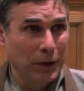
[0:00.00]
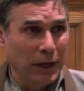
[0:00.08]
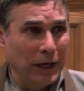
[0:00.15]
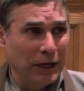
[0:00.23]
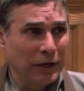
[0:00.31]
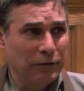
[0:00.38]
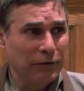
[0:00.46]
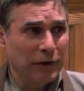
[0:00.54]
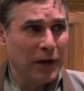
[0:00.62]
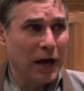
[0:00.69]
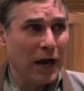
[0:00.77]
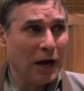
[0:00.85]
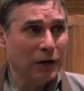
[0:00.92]
And it's
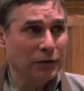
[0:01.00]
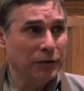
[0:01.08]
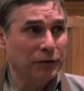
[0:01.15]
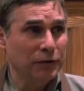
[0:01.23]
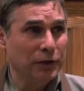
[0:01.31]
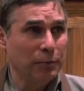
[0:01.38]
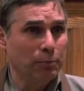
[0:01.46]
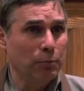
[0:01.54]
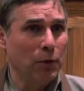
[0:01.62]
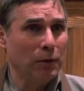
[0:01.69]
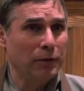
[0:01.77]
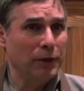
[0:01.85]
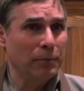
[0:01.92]
very hard to see the
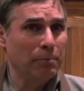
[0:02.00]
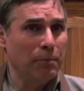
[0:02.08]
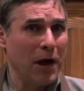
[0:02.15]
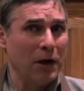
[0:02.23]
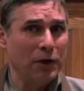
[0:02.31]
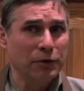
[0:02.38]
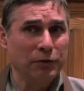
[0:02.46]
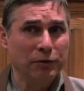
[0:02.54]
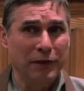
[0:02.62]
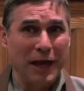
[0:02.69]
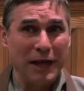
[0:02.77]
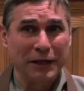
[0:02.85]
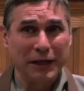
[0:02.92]
bars of
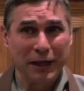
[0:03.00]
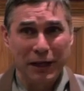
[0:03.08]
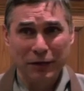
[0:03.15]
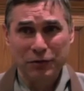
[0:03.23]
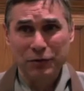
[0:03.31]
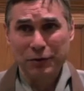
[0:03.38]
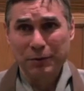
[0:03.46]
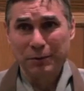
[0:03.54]
that cage.